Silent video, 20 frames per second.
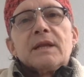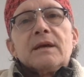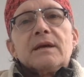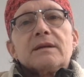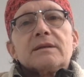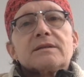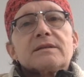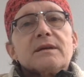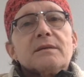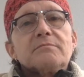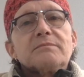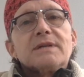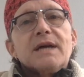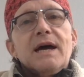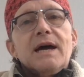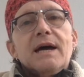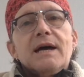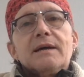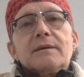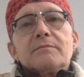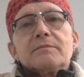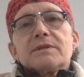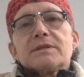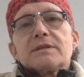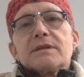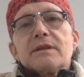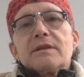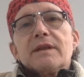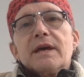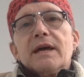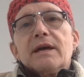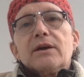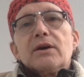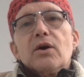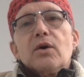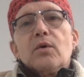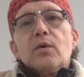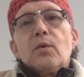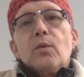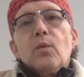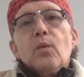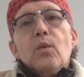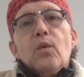Sometimes they go